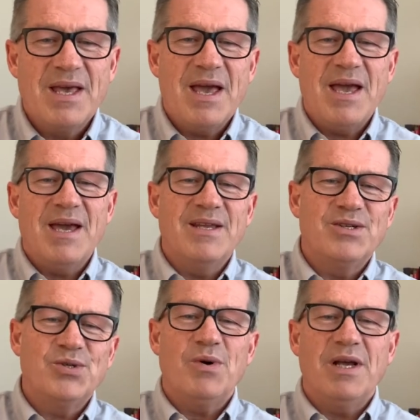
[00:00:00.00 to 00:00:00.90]
And
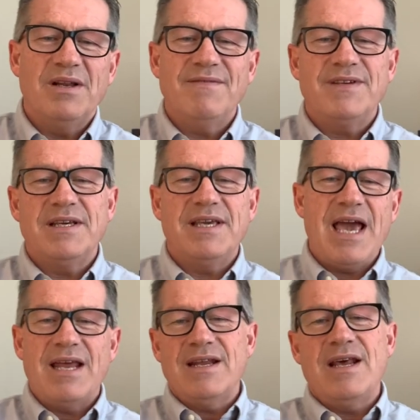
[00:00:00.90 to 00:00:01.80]
so I lived in
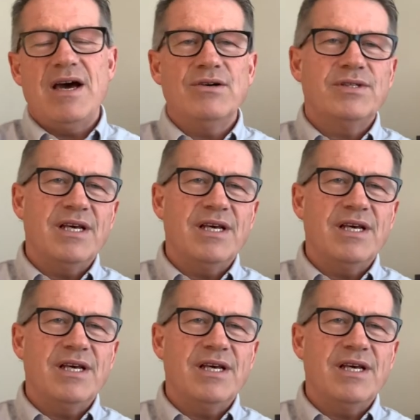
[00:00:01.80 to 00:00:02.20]
Canada House.